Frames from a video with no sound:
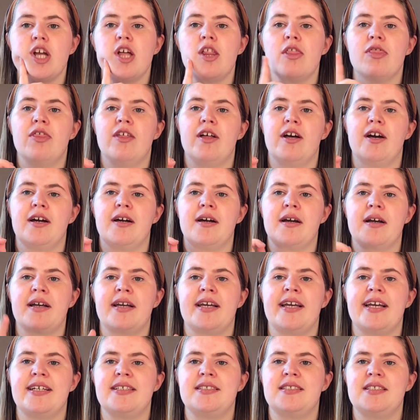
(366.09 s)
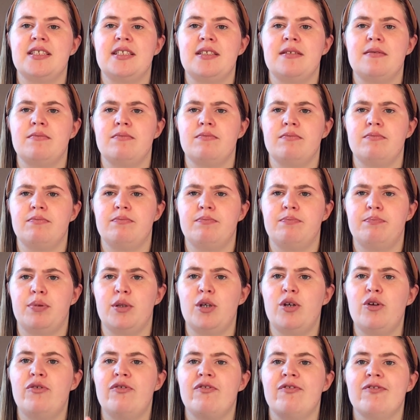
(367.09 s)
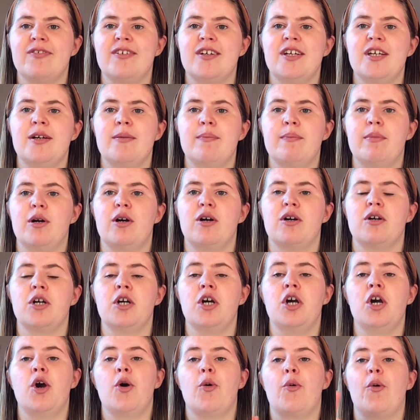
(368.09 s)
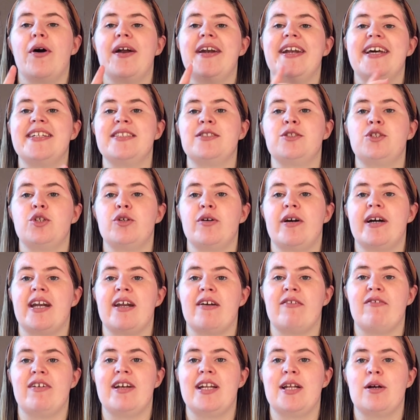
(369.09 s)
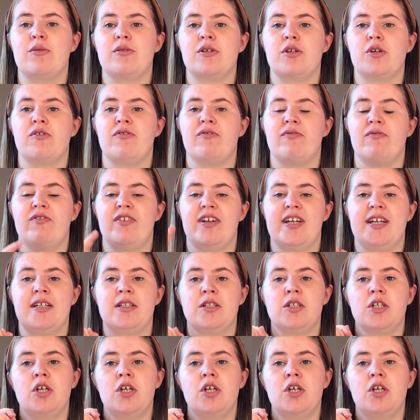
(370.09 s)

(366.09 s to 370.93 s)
the Kissing Booth book one and two, and I really want to read.